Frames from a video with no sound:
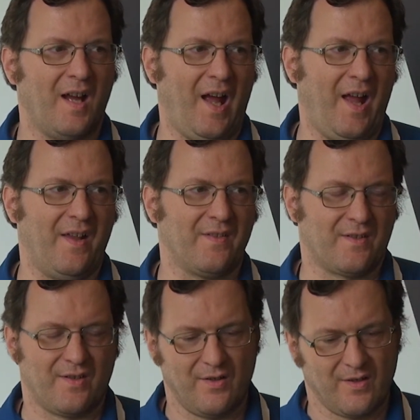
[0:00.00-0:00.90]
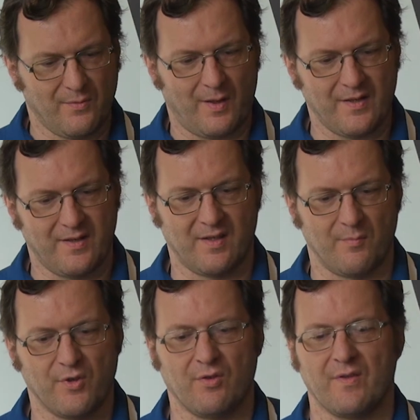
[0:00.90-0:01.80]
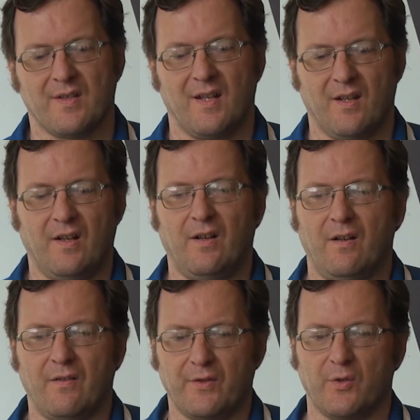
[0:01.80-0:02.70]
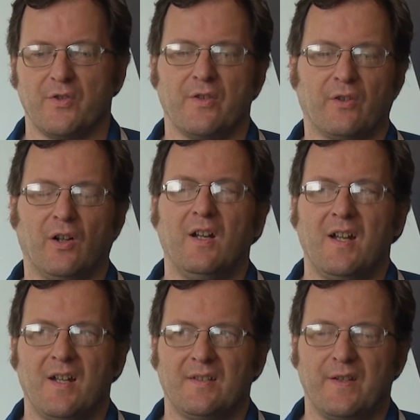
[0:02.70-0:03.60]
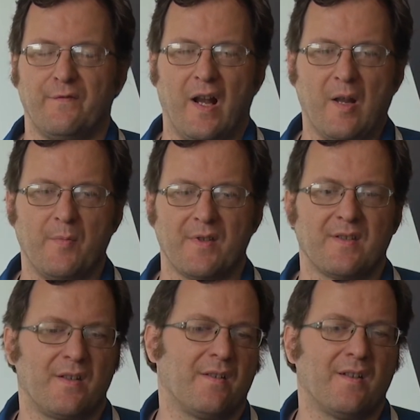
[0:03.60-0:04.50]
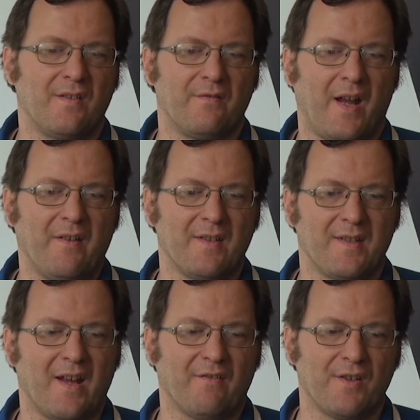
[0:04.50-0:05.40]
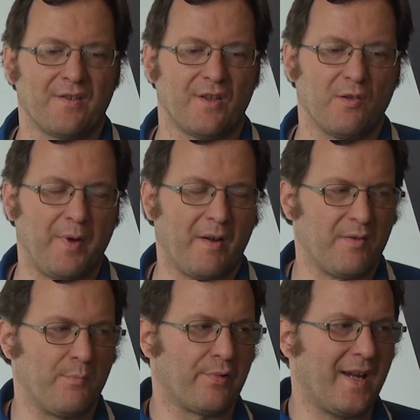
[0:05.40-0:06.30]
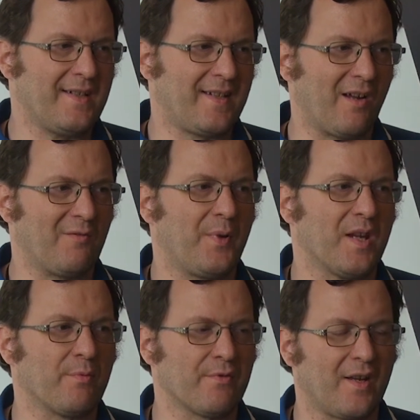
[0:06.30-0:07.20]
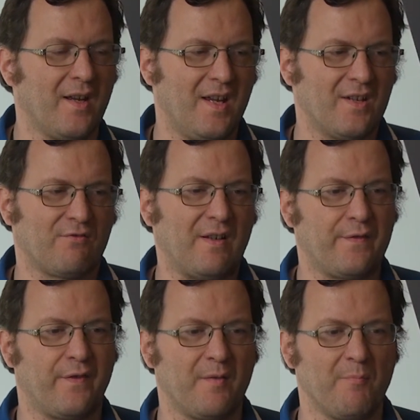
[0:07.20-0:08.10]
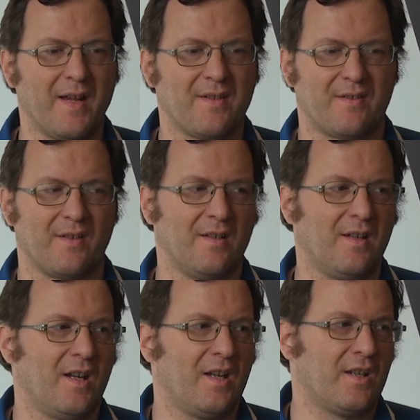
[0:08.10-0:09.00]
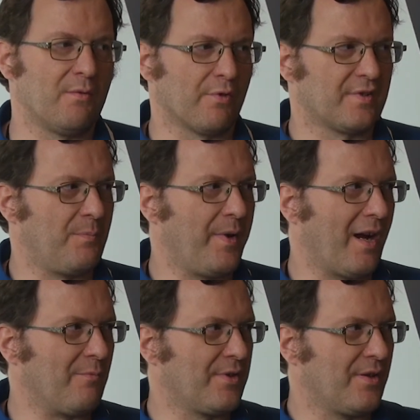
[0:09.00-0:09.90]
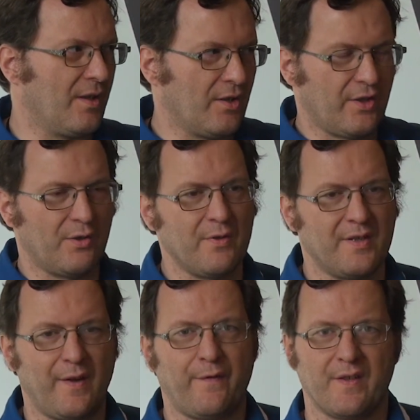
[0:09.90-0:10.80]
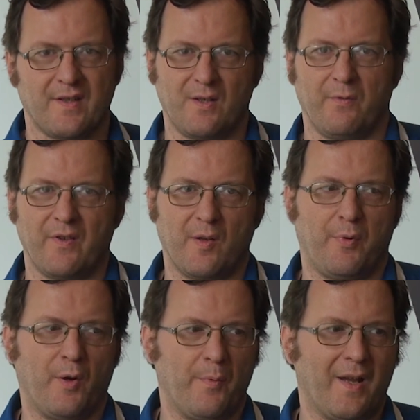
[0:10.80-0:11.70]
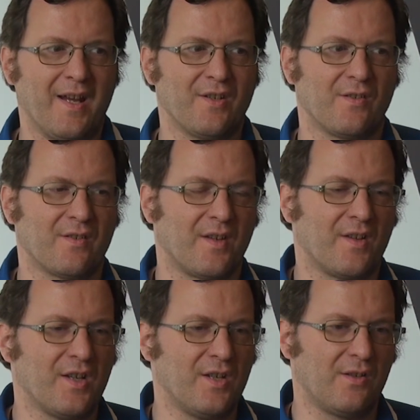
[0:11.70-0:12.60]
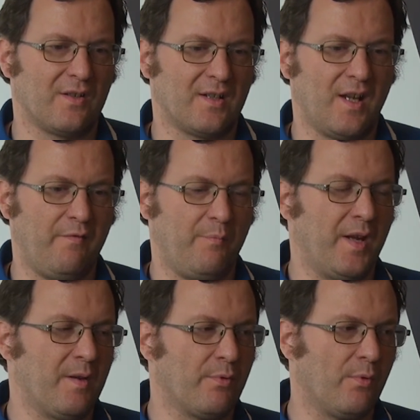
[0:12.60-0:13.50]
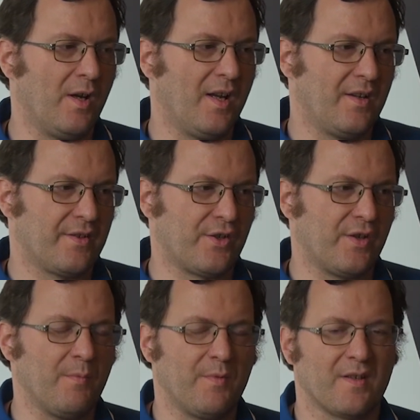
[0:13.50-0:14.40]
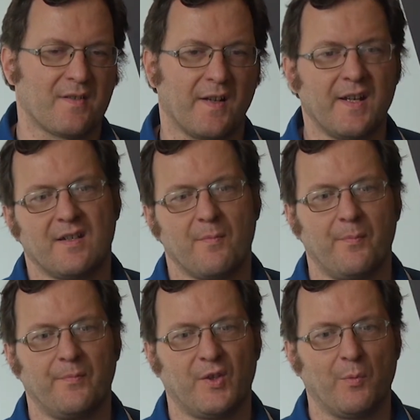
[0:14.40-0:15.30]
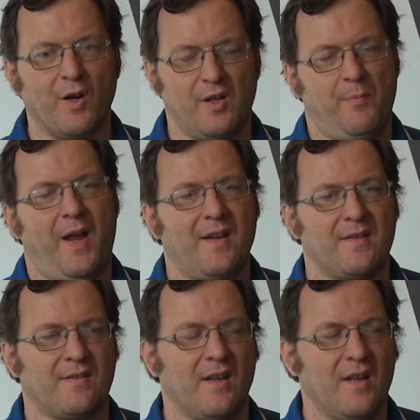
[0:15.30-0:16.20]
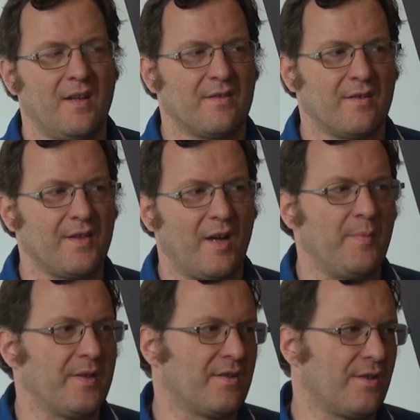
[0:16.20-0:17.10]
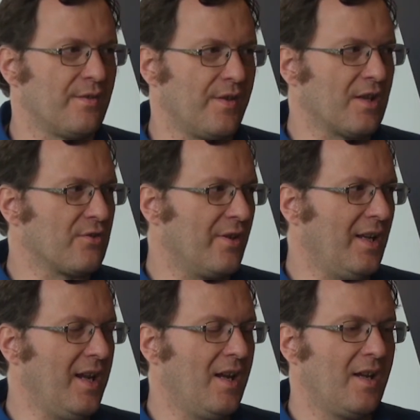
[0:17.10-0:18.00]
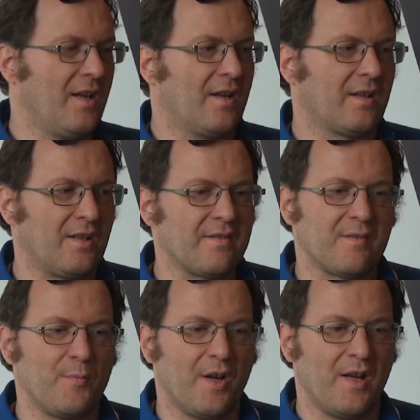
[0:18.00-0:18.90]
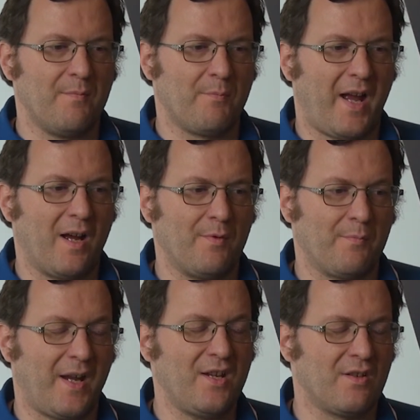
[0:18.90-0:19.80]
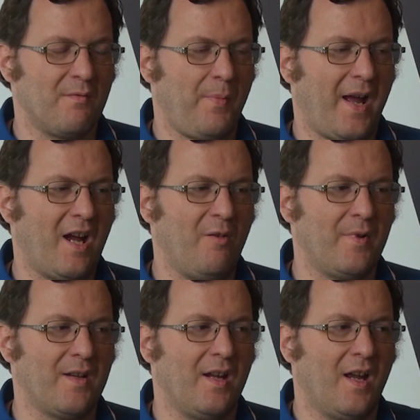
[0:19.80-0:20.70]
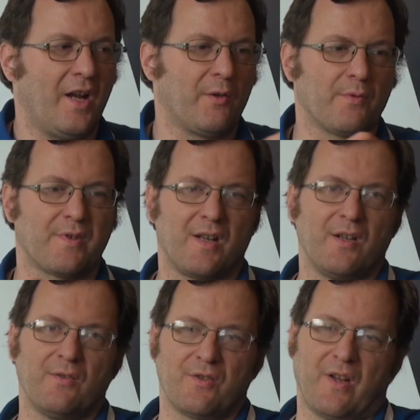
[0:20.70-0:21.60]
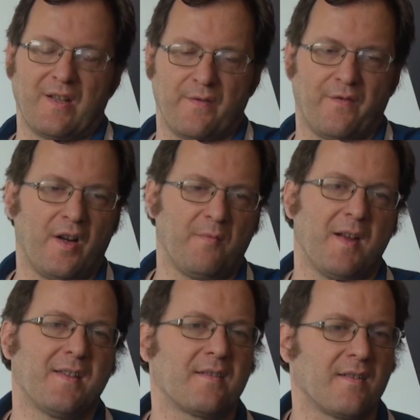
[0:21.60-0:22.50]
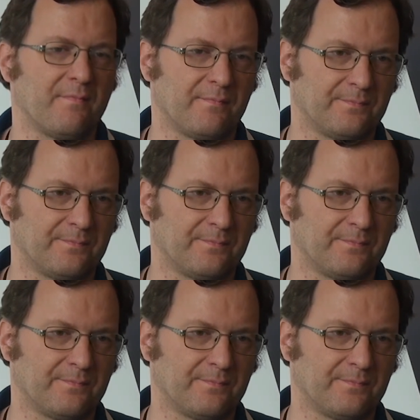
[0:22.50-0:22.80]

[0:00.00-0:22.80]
And so, as well as system assurance, and of course you've got development in various areas, so you'll be able to break down people. So stratified medicine, you want to be able to look at all the differences within a population so that you can give people the treatment that's likely to work best. So that would be the two things really: customer empowerment, patient empowerment, and also stratified medicine.